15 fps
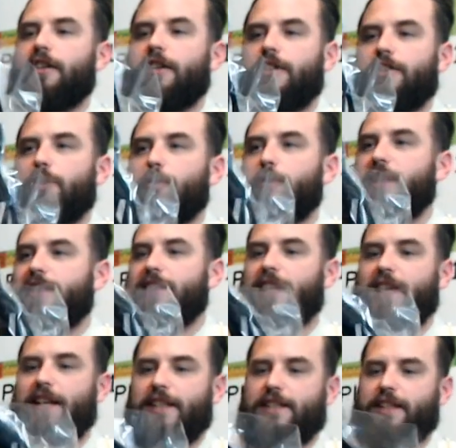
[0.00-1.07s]
So this
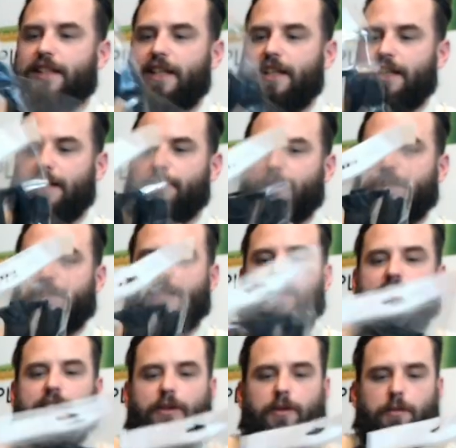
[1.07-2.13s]
is the... I'm going to take
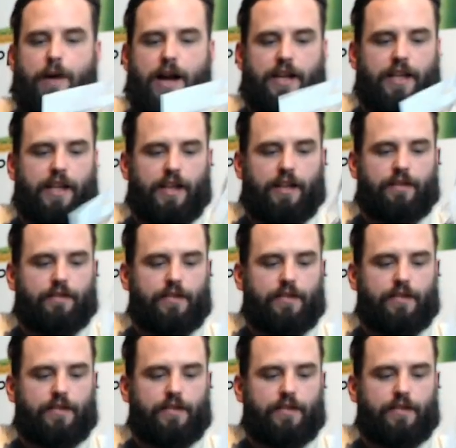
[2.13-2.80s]
this out of the packet.